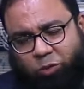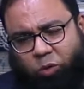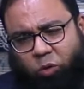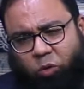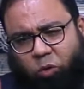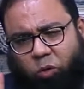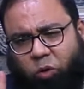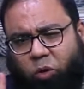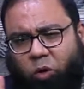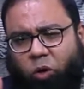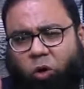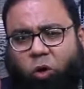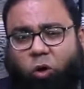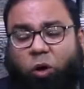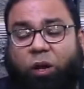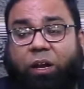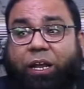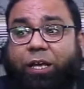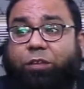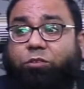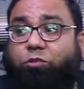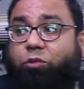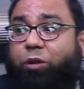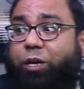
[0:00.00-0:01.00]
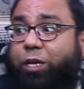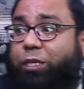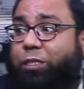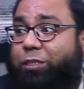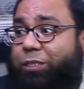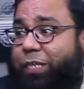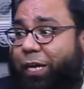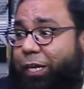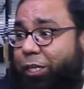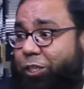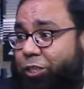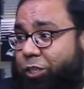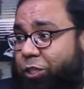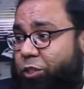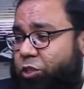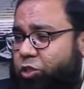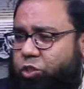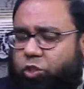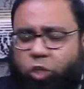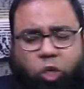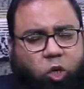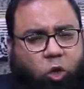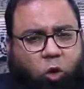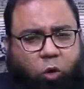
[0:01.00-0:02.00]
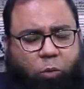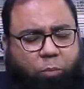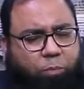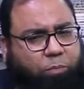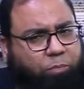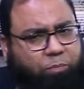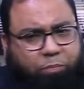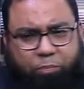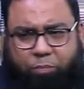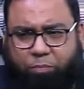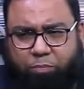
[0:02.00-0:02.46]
Only three stations, you know,